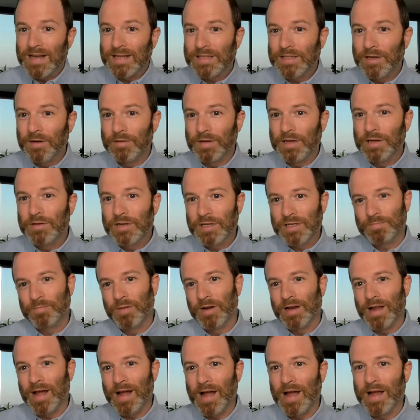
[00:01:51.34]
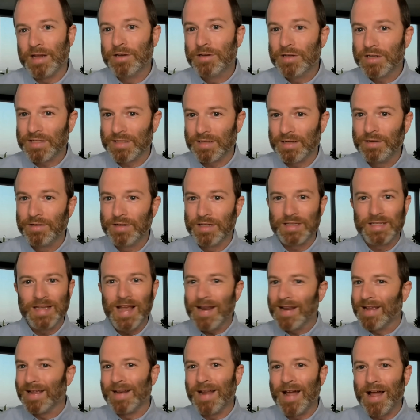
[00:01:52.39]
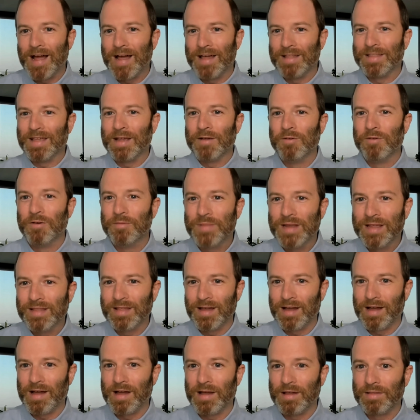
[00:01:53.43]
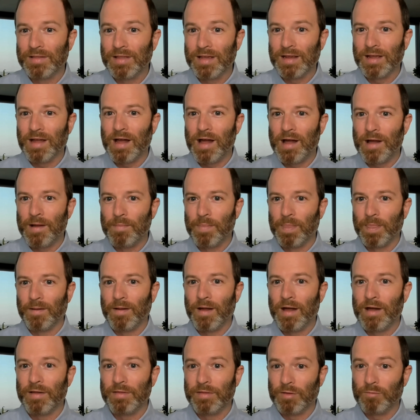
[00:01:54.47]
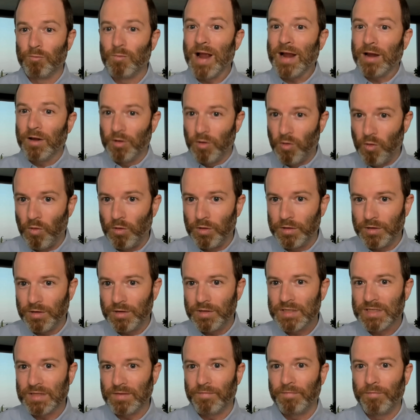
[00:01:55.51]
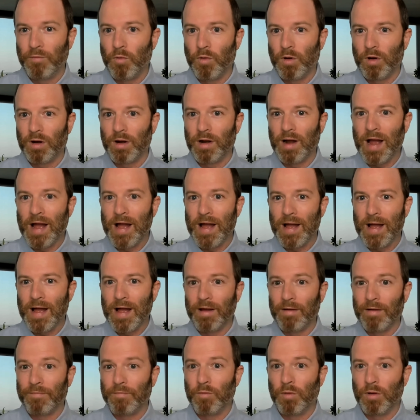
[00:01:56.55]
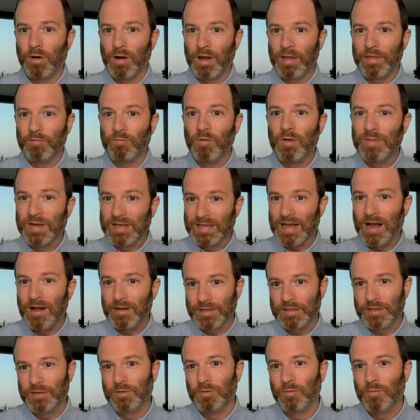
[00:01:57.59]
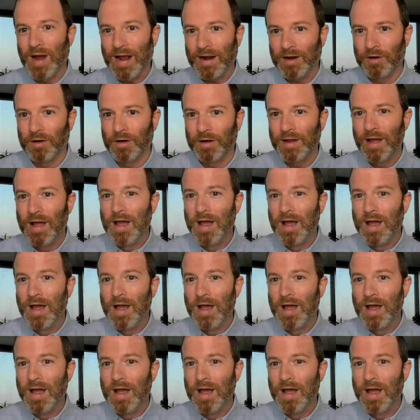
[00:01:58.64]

So you just put uh, you just you just said it. Uh, they will be the the um, uh, the record holders for uh, for the women's altitude record.